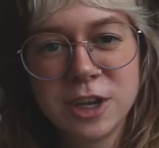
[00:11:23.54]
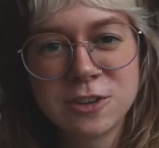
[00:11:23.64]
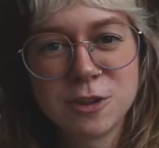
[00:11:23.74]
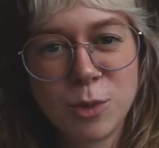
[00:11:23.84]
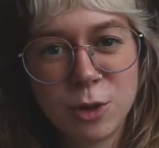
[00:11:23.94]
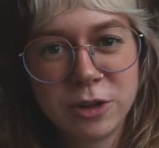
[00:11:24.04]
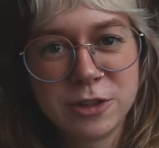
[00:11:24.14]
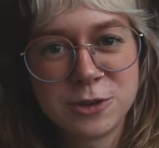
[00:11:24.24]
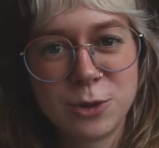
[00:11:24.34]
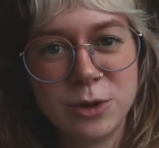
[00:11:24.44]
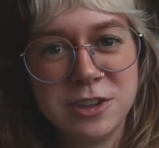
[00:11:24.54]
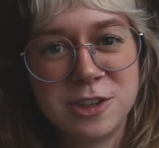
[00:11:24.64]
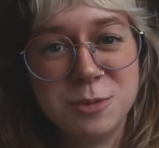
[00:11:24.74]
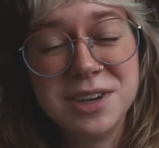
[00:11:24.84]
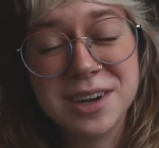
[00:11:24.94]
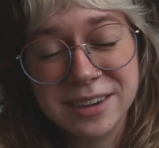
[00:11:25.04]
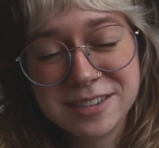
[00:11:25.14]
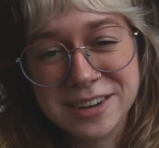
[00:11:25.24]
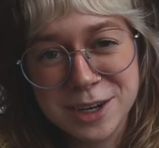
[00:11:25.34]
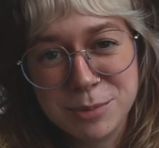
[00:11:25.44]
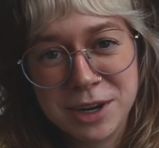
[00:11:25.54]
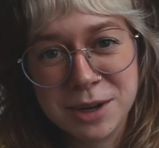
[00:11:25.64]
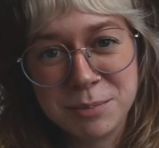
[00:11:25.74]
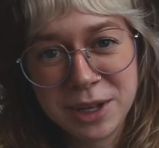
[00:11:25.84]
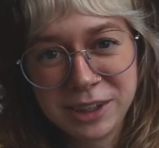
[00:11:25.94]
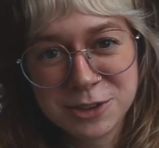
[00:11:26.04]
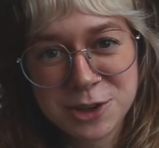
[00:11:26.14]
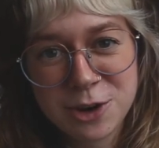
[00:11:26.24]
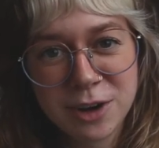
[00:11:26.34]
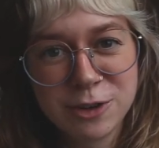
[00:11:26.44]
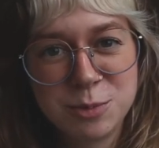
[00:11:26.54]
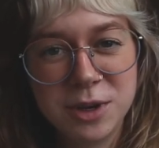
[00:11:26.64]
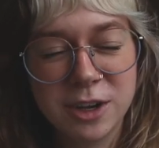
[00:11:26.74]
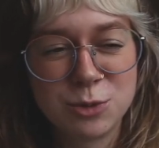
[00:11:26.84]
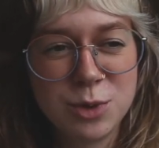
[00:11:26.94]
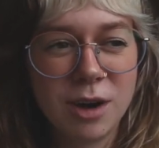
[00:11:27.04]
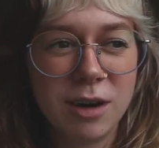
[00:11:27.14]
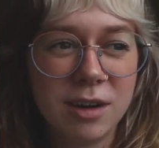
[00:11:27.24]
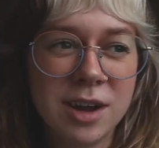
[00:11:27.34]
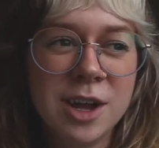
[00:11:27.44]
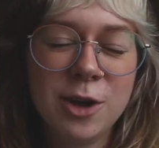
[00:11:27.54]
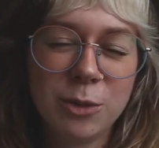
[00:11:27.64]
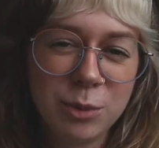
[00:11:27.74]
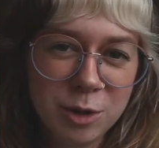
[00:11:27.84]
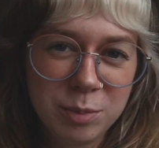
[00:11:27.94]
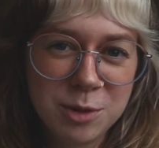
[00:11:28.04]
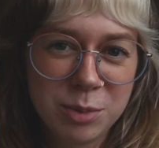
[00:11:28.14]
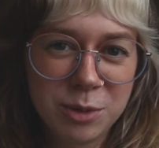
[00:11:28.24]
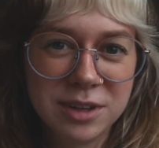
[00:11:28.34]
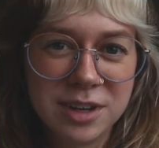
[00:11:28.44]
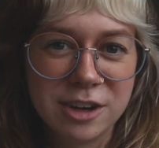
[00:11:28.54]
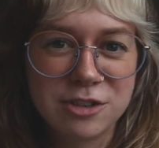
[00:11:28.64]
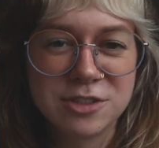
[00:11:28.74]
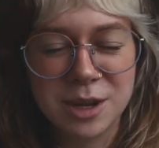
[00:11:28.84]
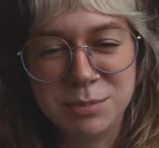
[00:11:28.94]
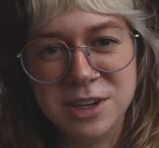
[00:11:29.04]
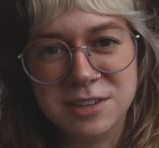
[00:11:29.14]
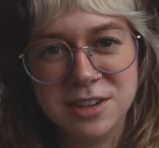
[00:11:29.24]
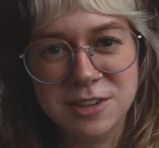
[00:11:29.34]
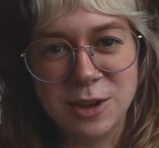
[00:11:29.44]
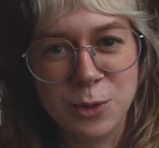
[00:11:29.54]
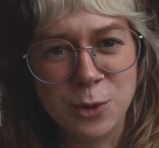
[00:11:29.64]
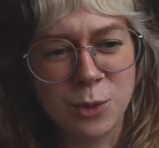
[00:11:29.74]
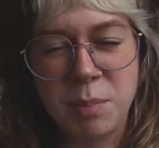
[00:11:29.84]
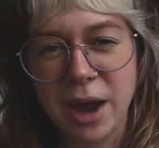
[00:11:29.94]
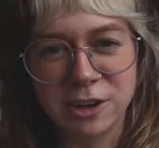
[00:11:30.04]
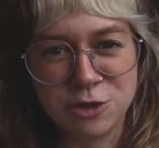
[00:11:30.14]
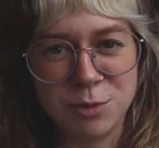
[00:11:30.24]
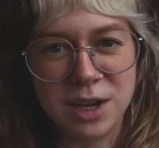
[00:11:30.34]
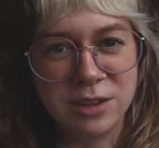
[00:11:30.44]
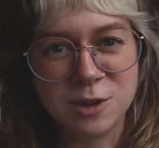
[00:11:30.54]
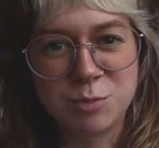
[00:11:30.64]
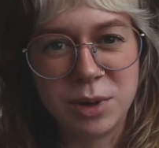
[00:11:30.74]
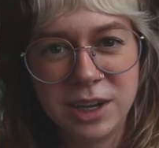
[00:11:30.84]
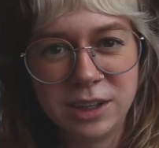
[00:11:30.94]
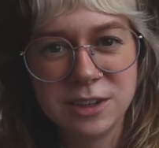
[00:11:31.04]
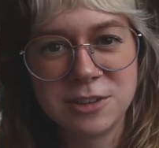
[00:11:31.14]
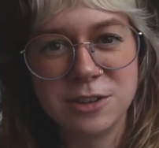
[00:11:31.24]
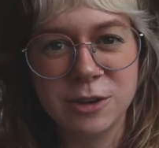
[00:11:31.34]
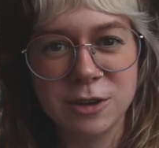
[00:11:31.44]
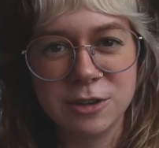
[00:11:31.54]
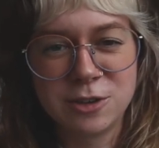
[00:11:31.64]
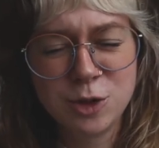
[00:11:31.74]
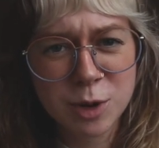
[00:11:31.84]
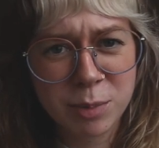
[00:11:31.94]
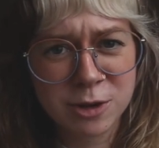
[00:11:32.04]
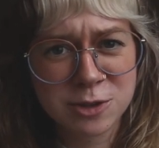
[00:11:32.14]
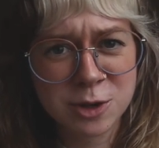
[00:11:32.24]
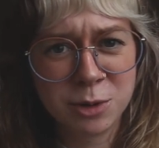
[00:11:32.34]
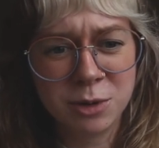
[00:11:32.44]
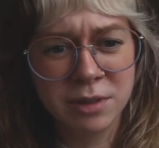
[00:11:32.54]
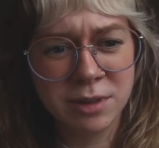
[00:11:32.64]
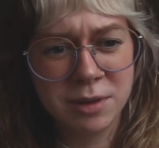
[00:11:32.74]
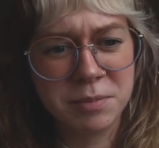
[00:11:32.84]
I guess the moral of the story is to be nice to independent playlist curators, because we are real people and not just NPCs who batch make these playlists. They're super personable.